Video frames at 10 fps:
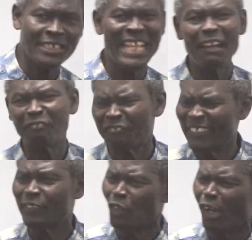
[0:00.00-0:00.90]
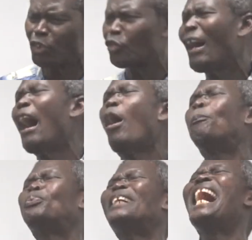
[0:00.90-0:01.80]
set free those who are
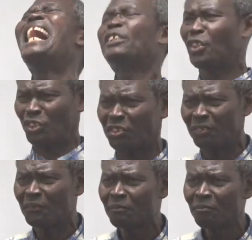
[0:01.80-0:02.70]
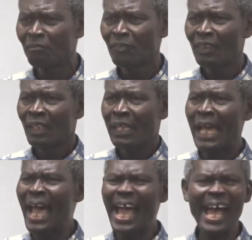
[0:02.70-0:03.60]
oppressed.
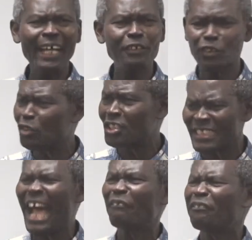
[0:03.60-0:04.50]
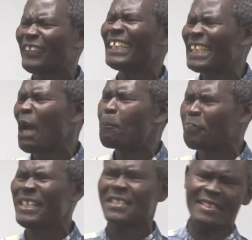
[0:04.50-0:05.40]
Hey, to set free the
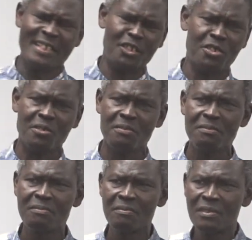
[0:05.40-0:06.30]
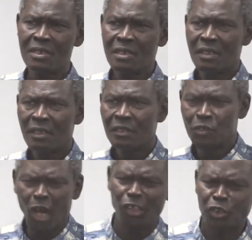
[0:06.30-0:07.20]
prisoners.
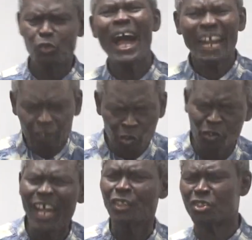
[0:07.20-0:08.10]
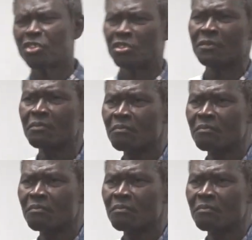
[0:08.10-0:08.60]
Those who are crushed.